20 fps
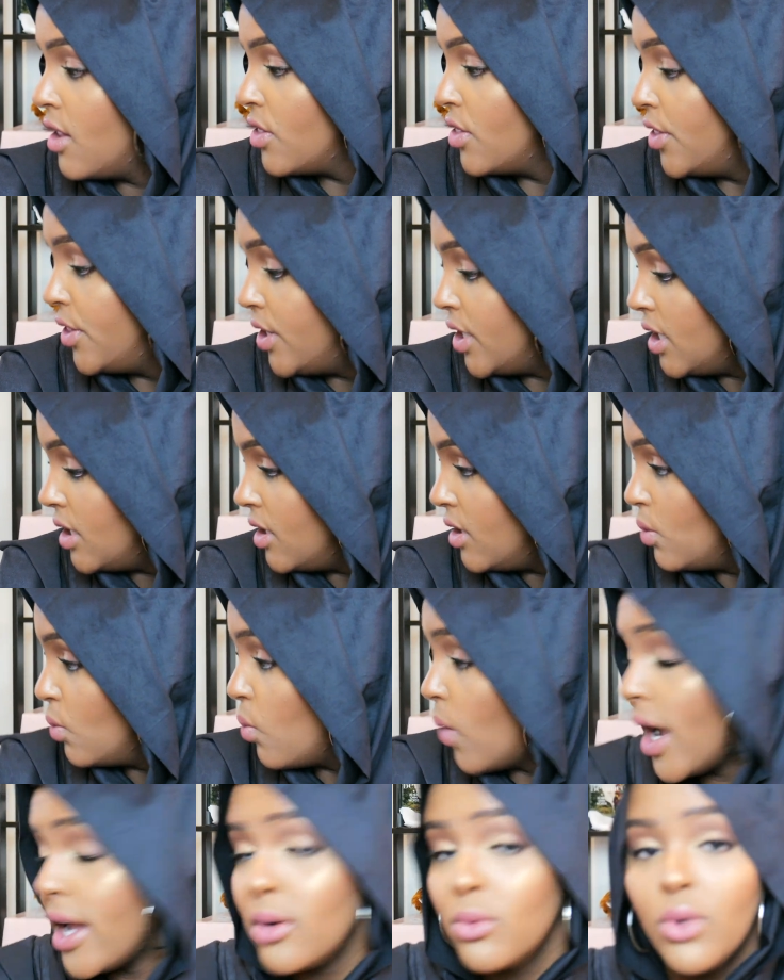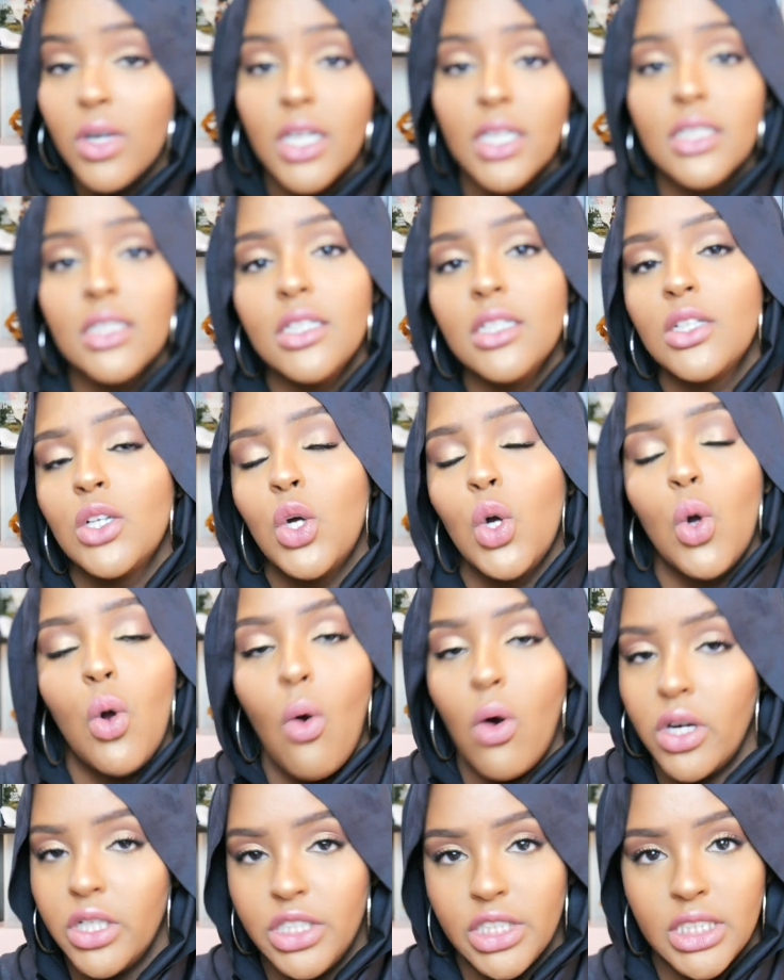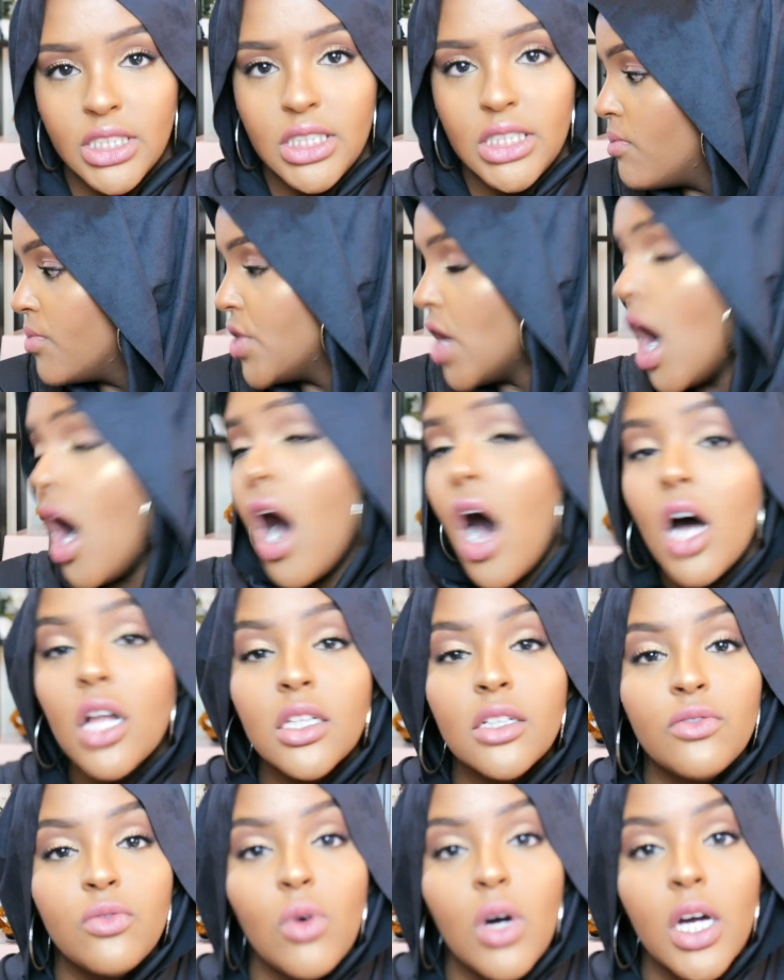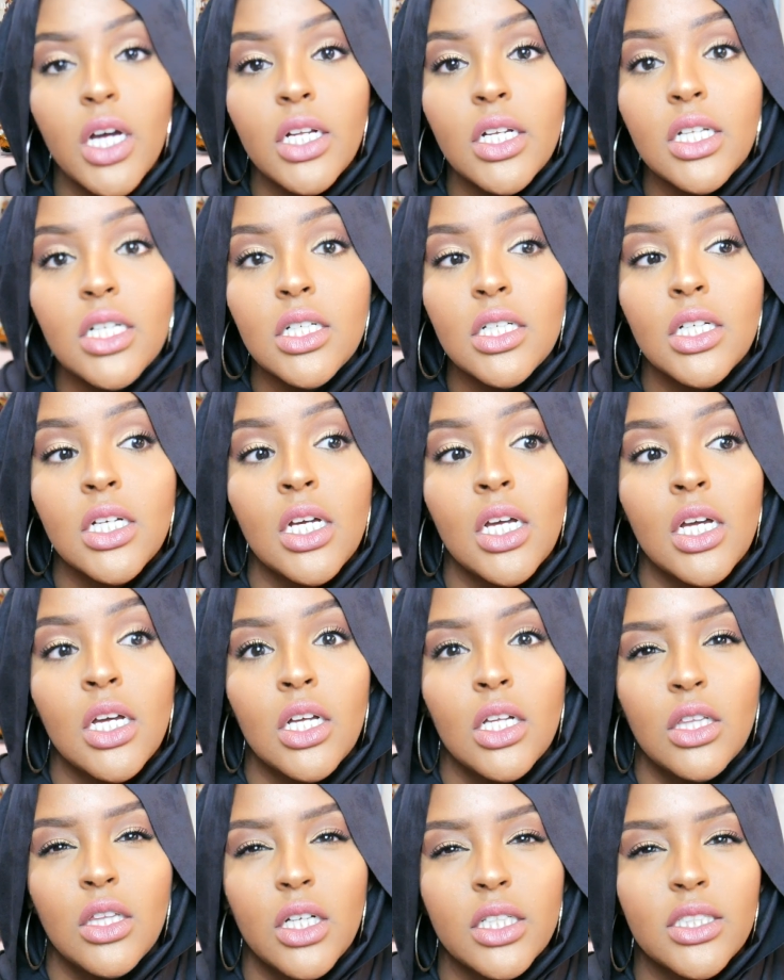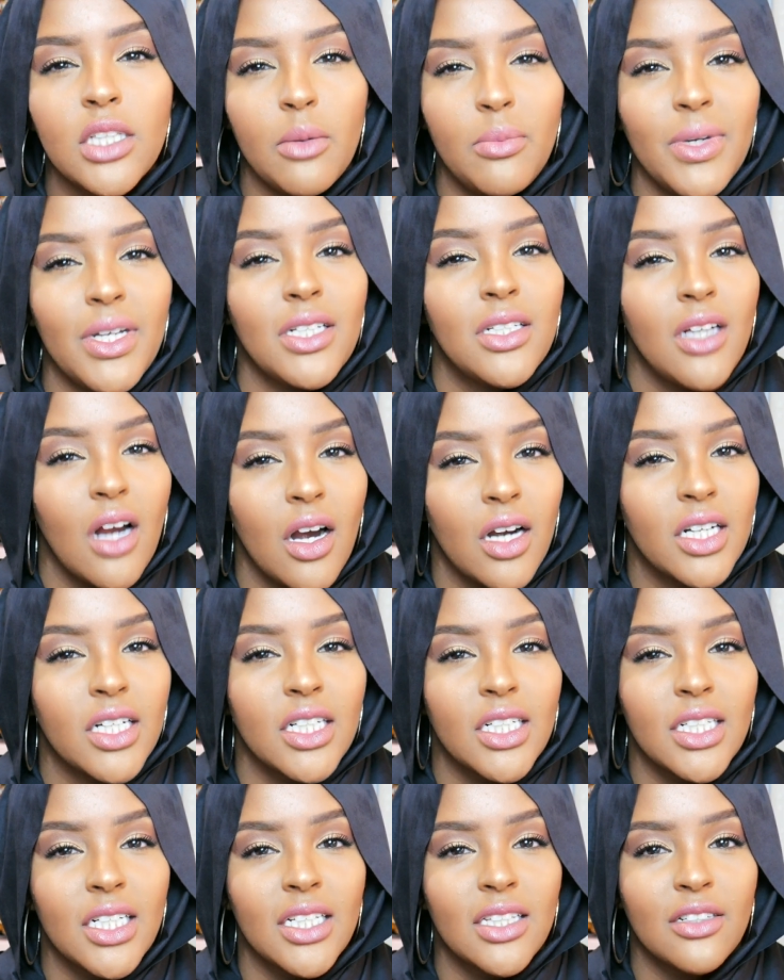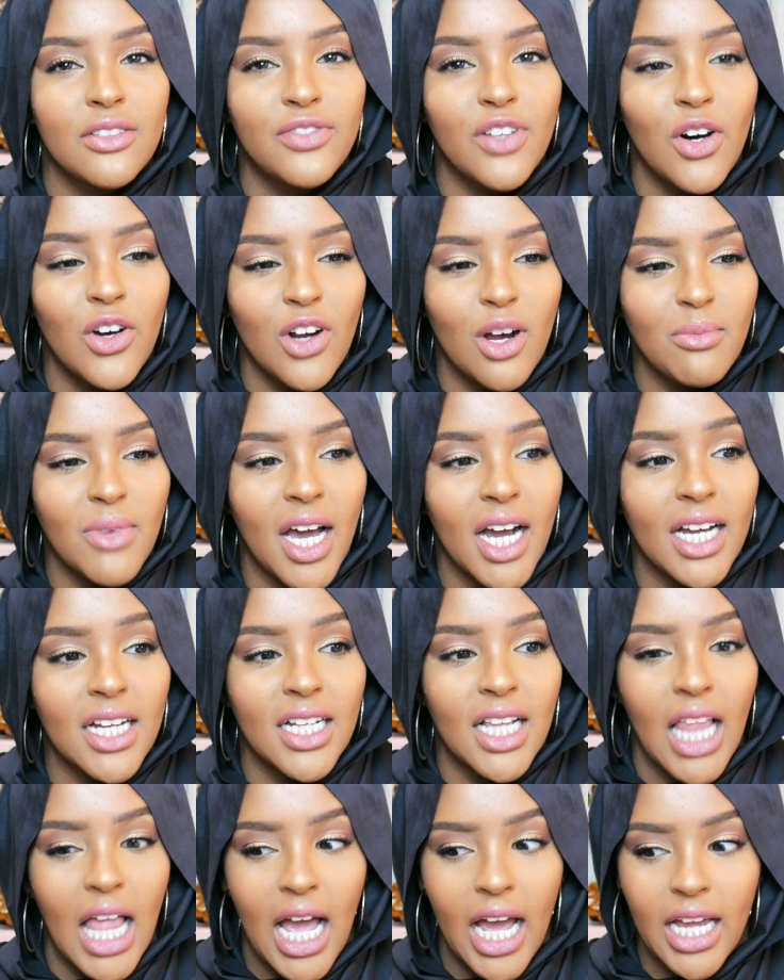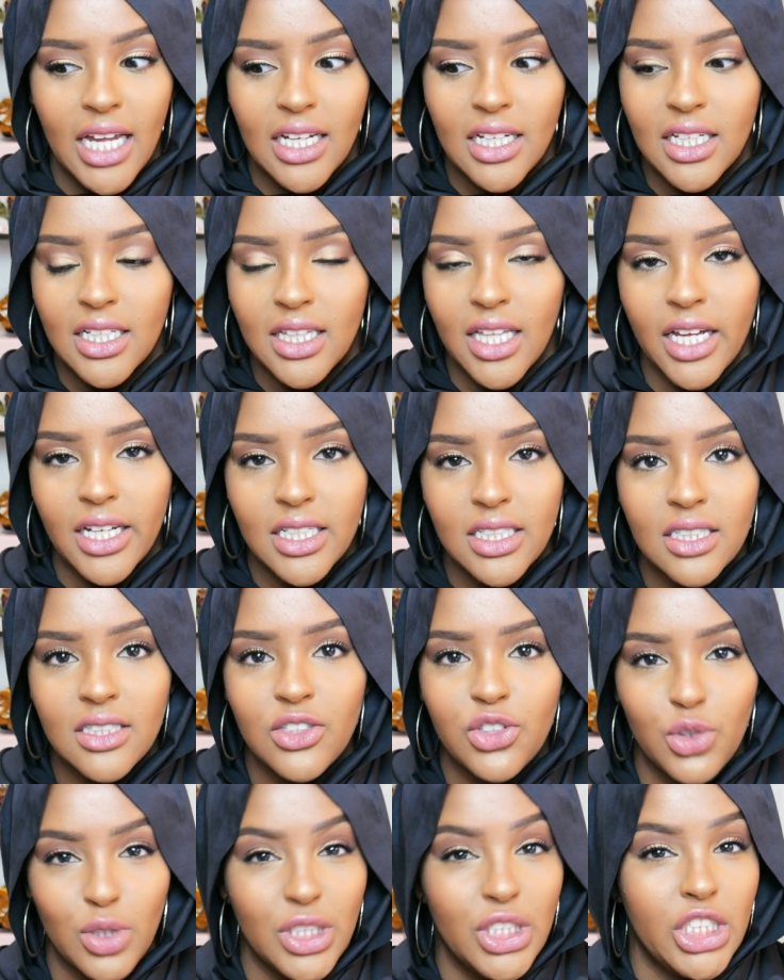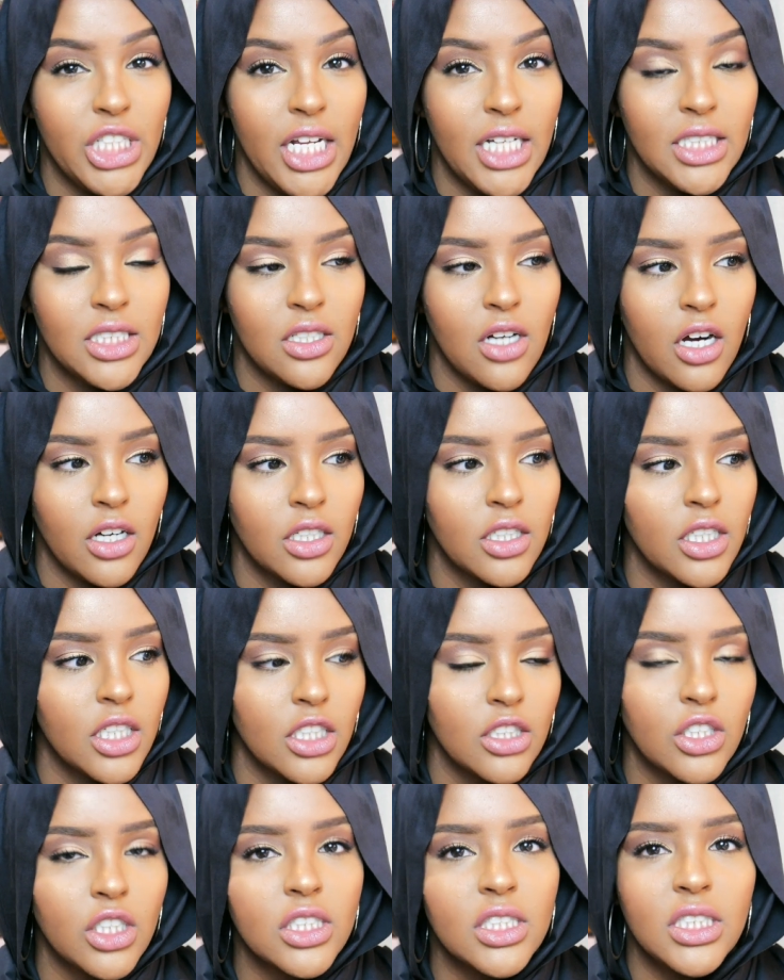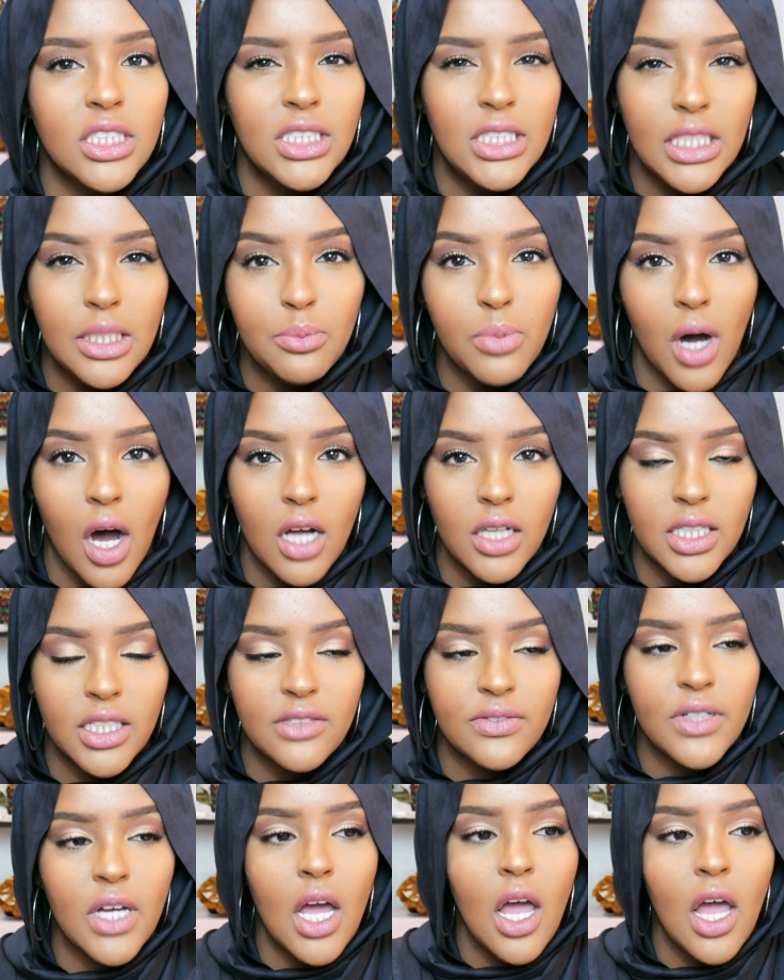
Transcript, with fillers: The white one, gorgeous. The olive one looked a bit darker in the photo, I'm not gonna lie. Like three shades darker, it looked deep olive.